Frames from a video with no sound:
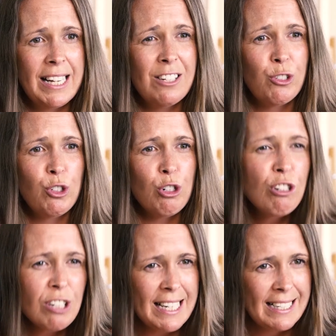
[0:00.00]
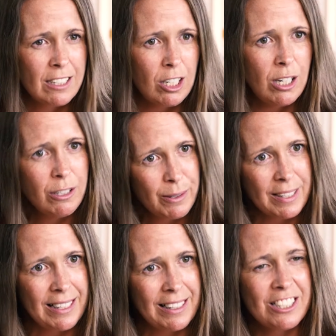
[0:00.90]
it is your leg, own
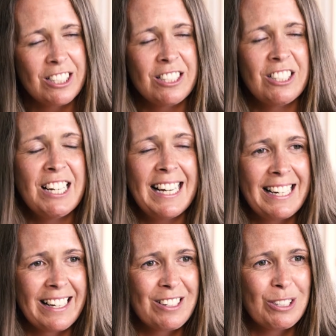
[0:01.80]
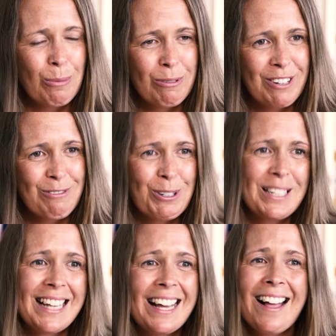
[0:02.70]
it. And she's yelling at the top of her
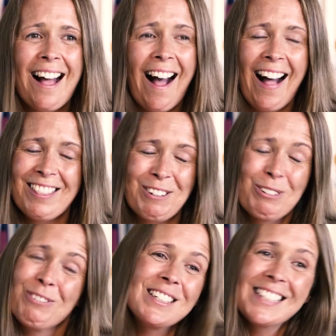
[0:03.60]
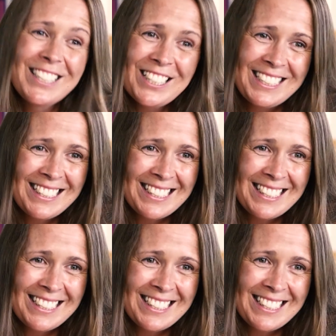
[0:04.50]
voice. And then all of a sudden